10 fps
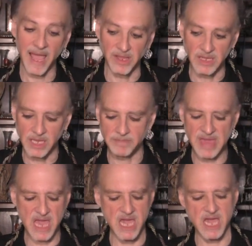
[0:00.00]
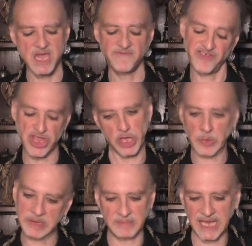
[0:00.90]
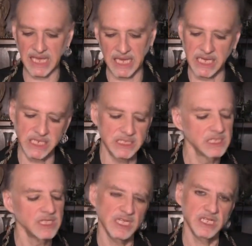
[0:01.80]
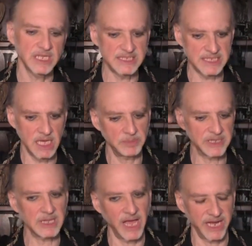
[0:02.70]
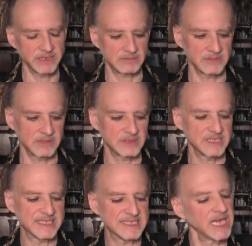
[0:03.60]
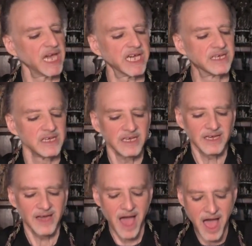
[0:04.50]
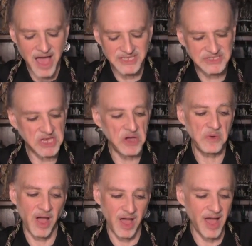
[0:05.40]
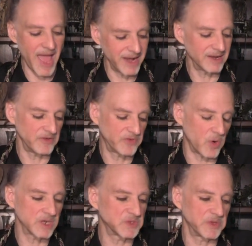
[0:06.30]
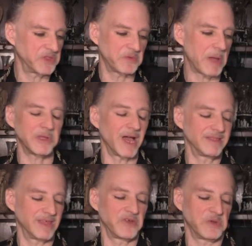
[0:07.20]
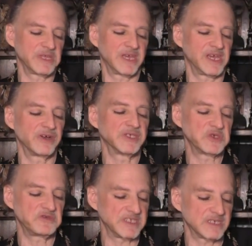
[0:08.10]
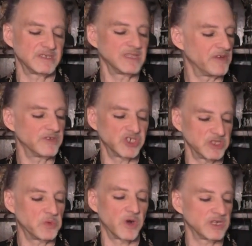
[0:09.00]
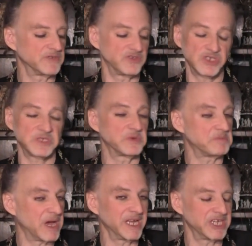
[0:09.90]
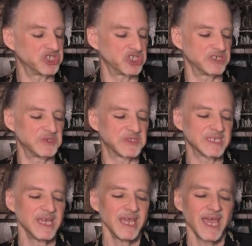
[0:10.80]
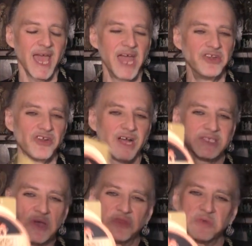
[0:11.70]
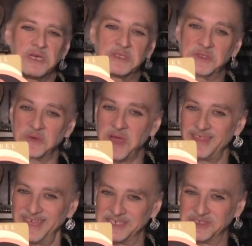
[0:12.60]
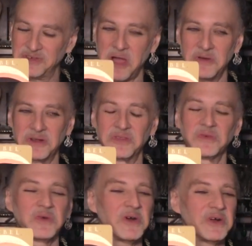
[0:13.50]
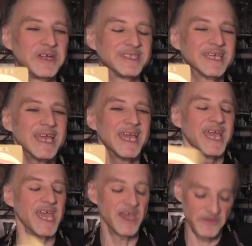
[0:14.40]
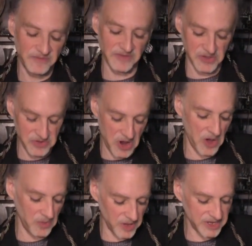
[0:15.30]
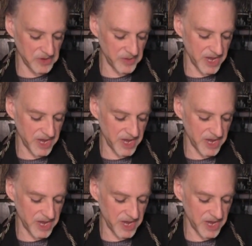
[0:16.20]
Alchemy for you and me let's keep it light. Uh, let's see. Uh, so, uh, and of course, with the Rebel, I think really here is your physical leverage in the world. If you're dealing with money issues and you're not so thrilled with the way things are going in the world, if, you know, well, here